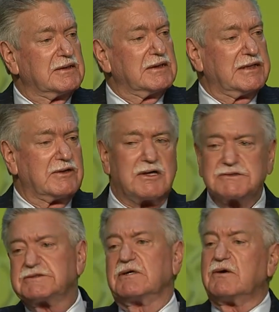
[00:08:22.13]
And
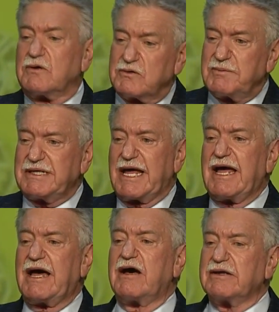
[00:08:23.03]
also hold me
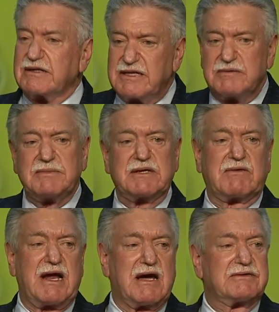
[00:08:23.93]
down and keep me
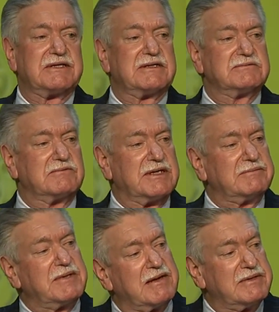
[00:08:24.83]
grounded when
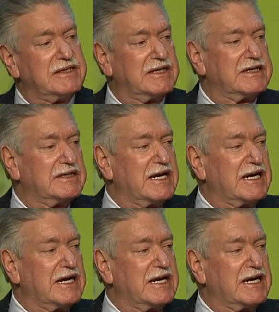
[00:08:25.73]
maybe uh,